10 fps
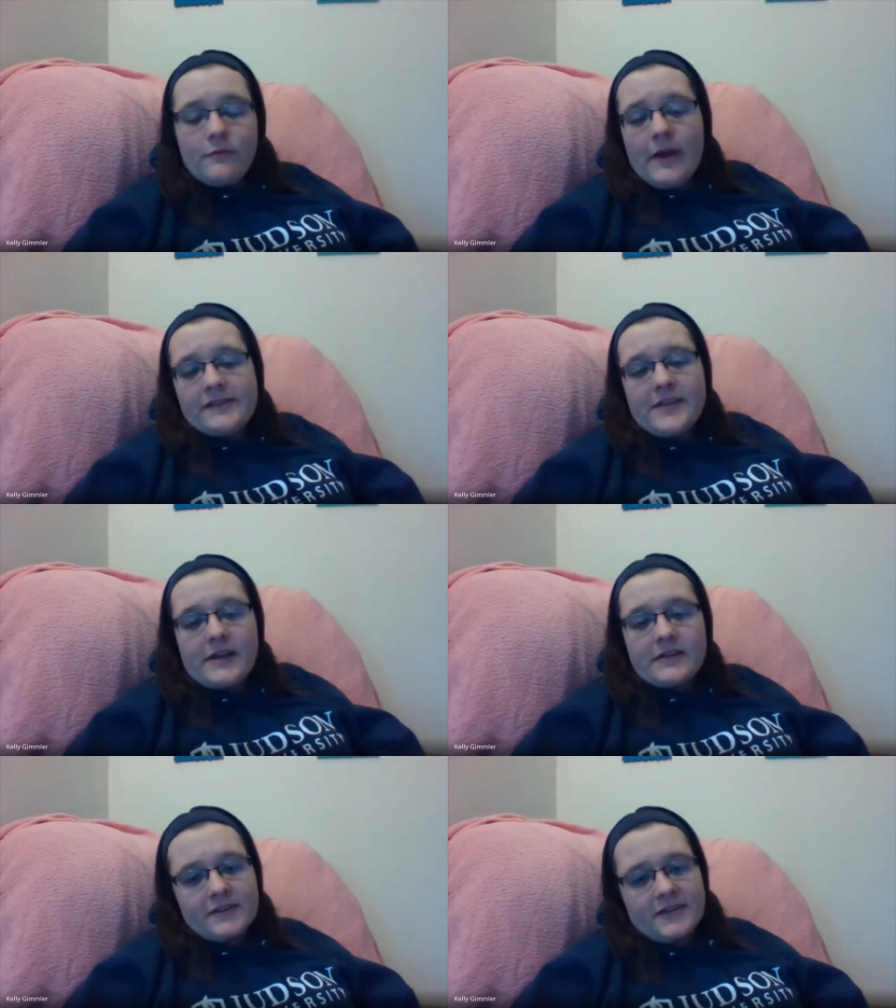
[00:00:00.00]
RISE
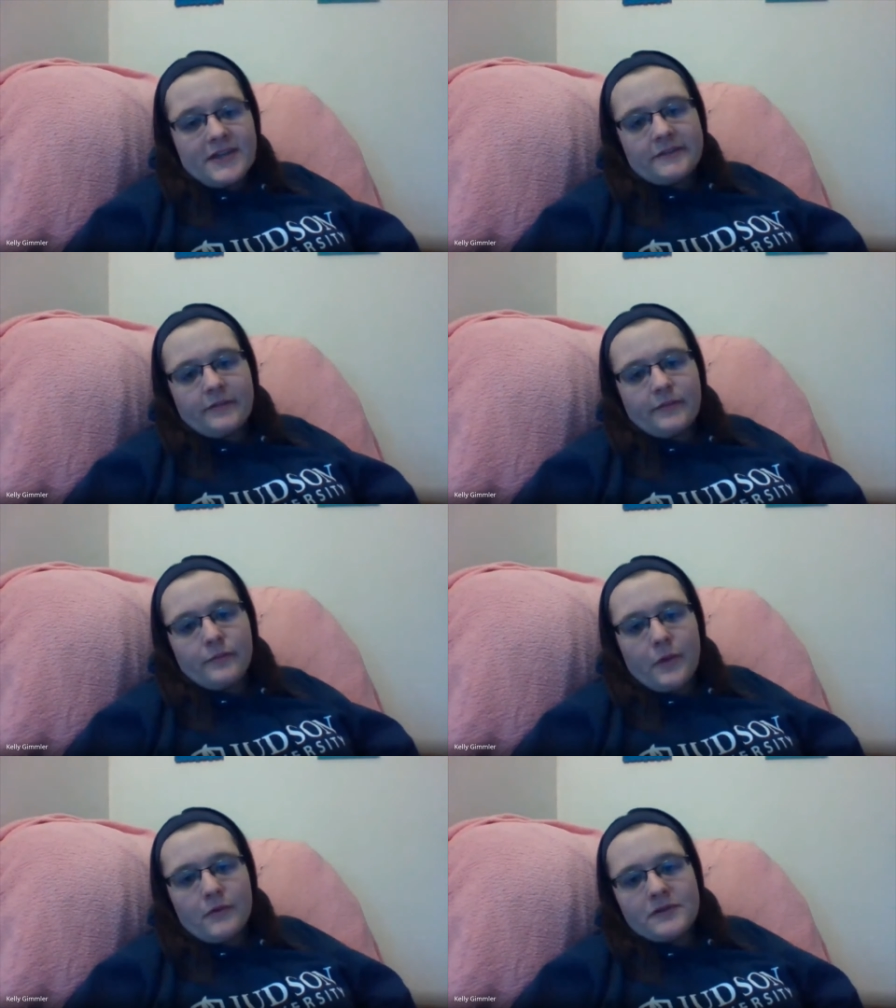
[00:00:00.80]
actually stands
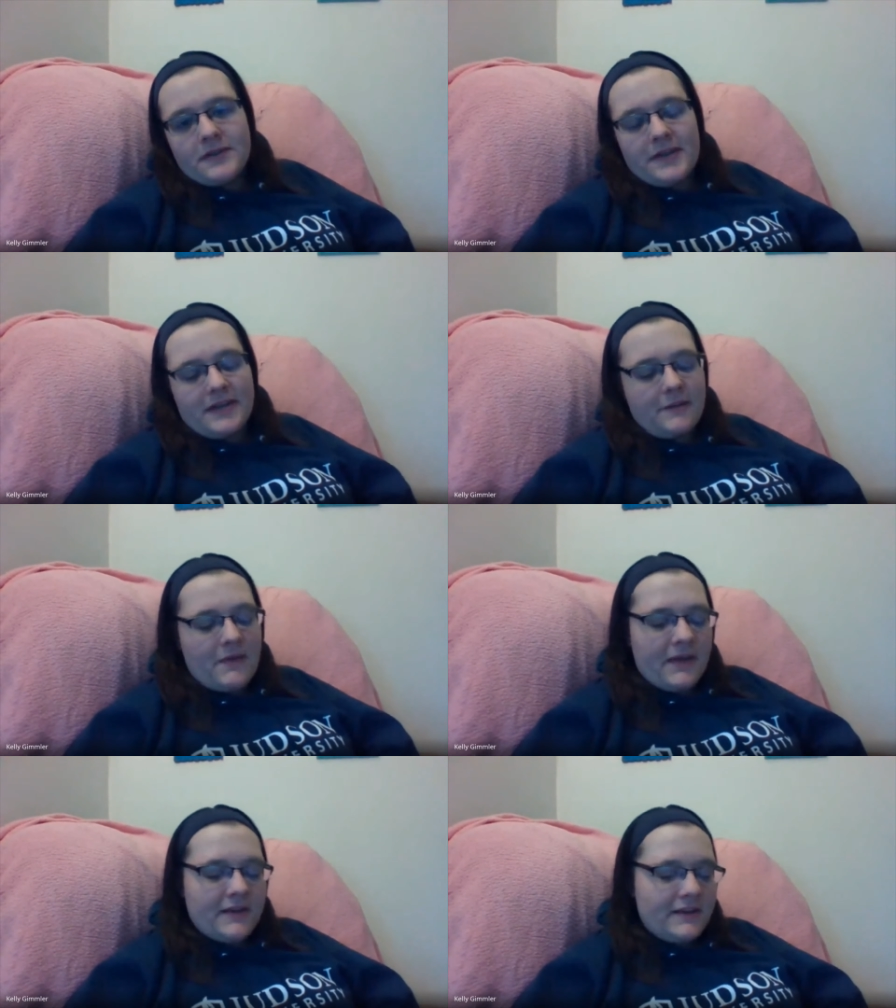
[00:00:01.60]
for Road to
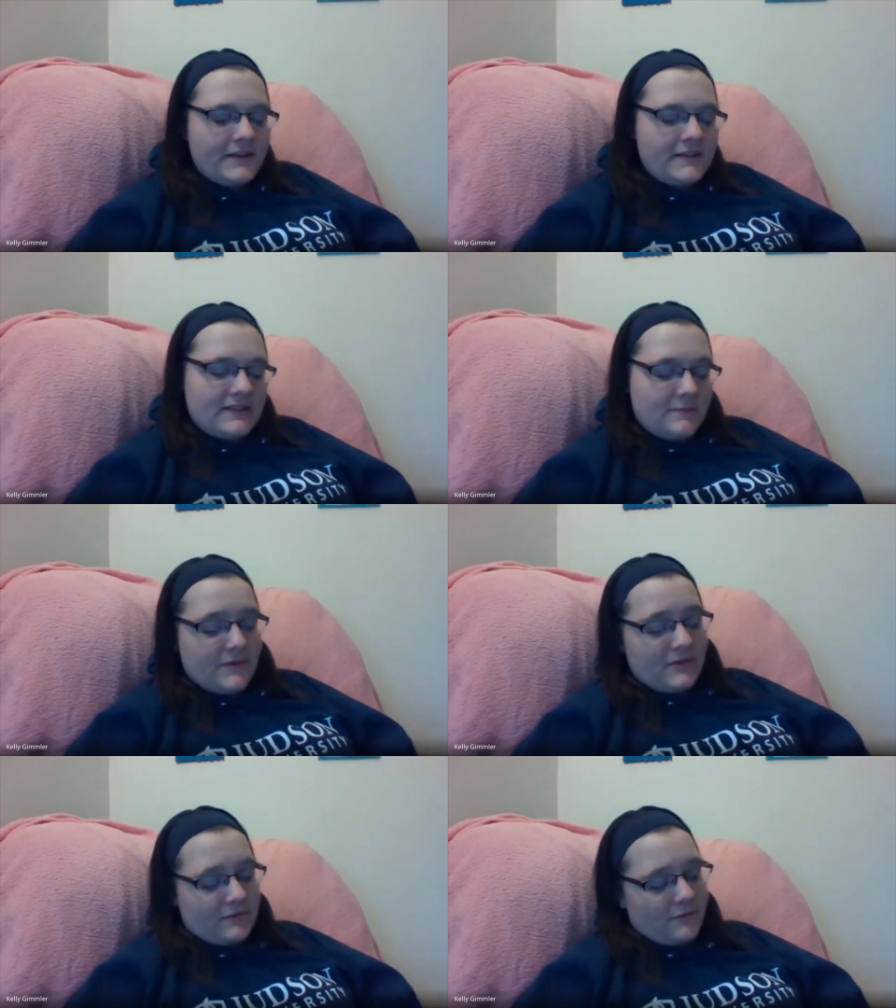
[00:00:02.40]
Independence,
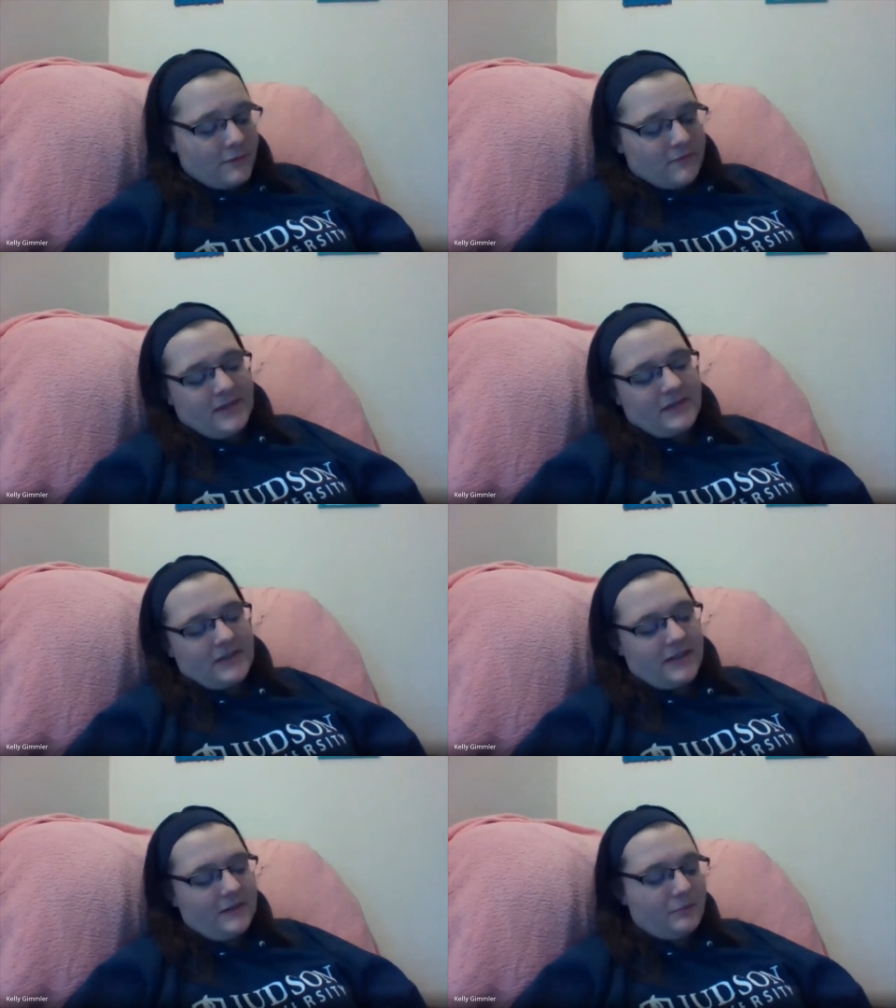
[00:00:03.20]
Spiritual
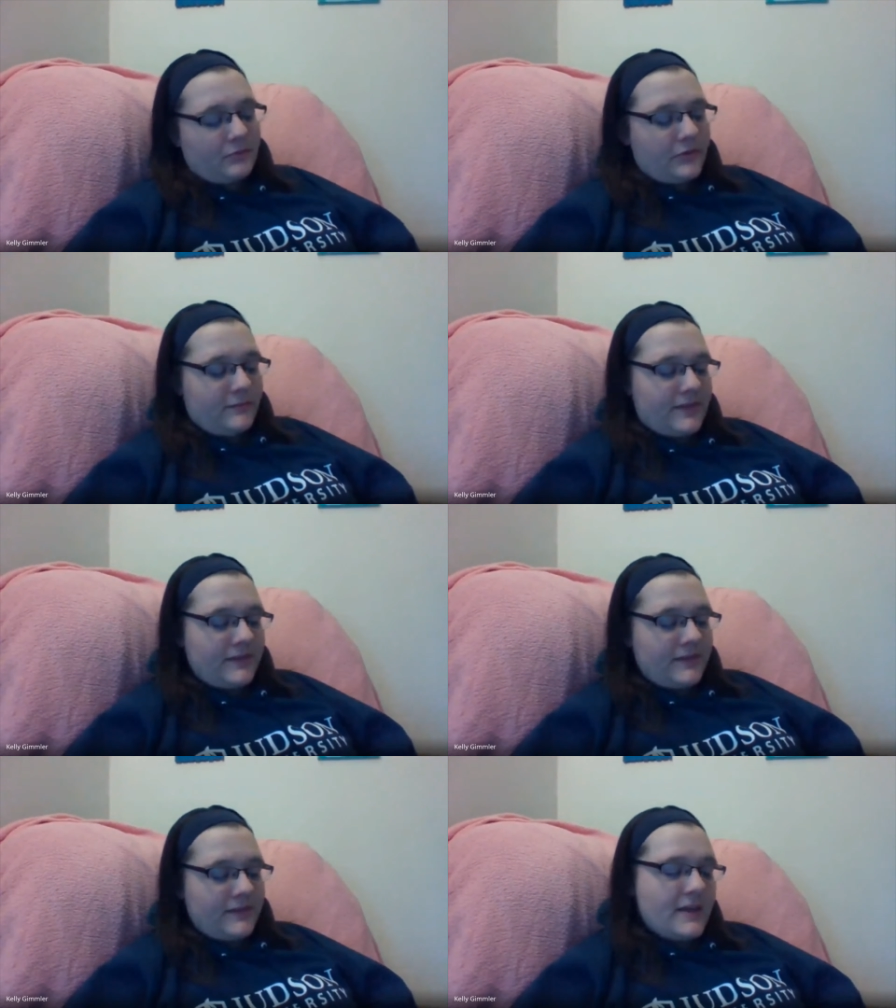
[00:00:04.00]
Formation, and
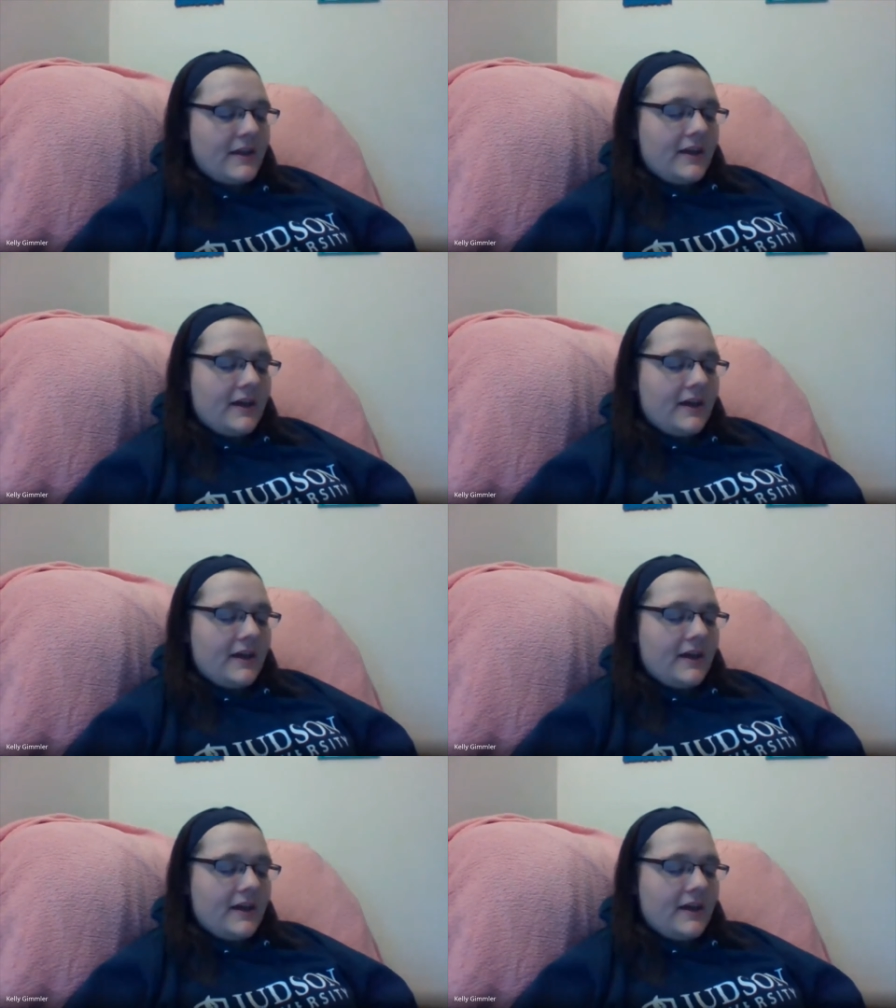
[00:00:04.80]
Employment.